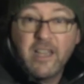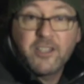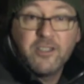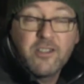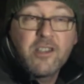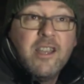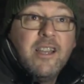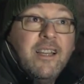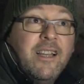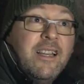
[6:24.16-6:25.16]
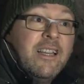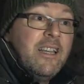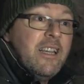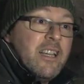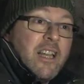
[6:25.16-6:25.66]
sections.
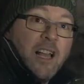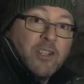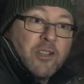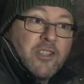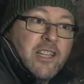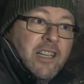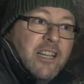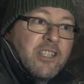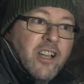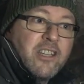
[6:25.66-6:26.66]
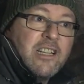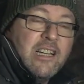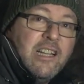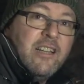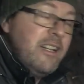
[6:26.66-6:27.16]
As you can see, it's nicely
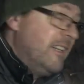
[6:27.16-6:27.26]
lit.